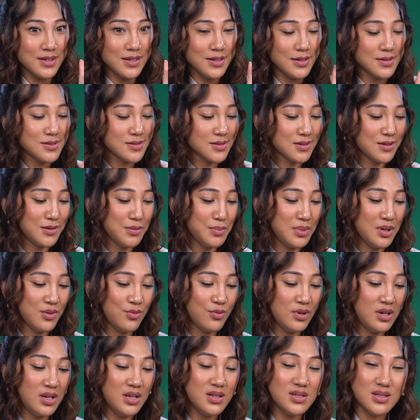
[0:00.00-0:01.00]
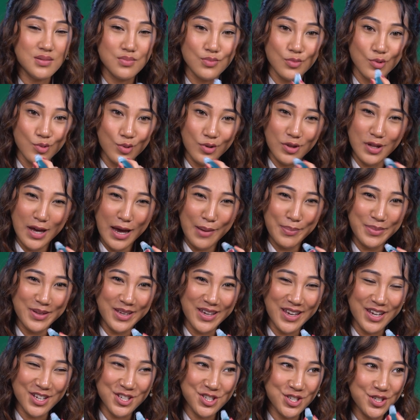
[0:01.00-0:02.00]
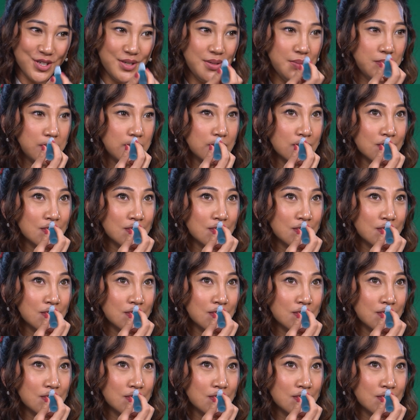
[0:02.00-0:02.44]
think it's going to be really smooth, the application.